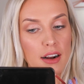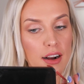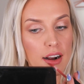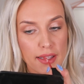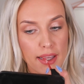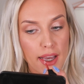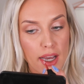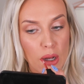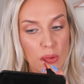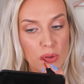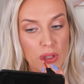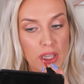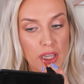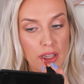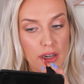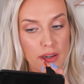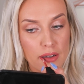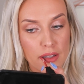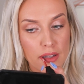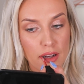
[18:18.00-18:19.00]
The
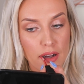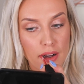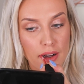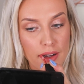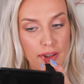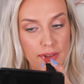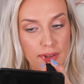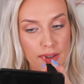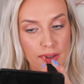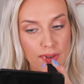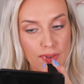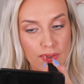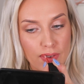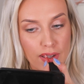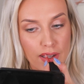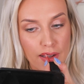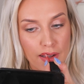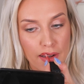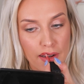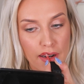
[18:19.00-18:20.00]
applicator is awesome.